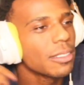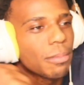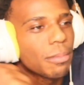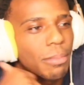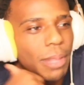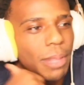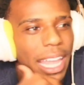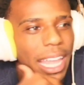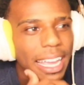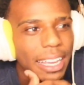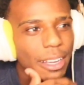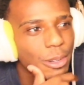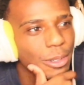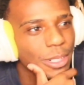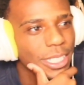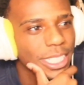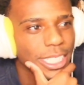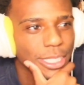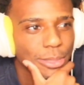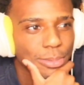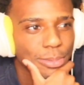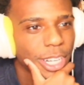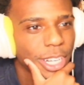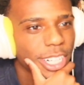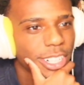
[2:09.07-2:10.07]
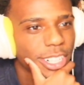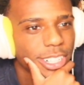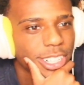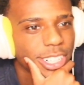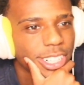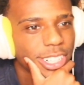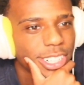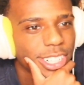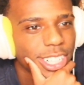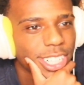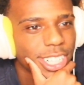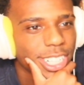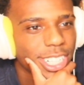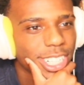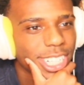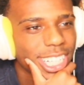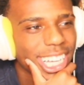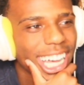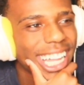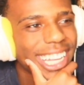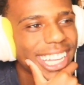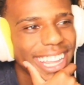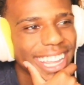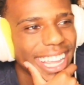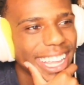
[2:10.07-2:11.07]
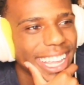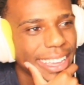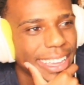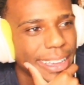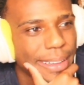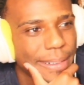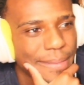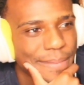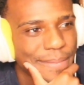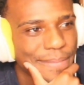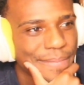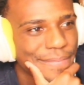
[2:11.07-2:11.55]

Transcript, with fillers: Black queens, God damn. Fever, I'm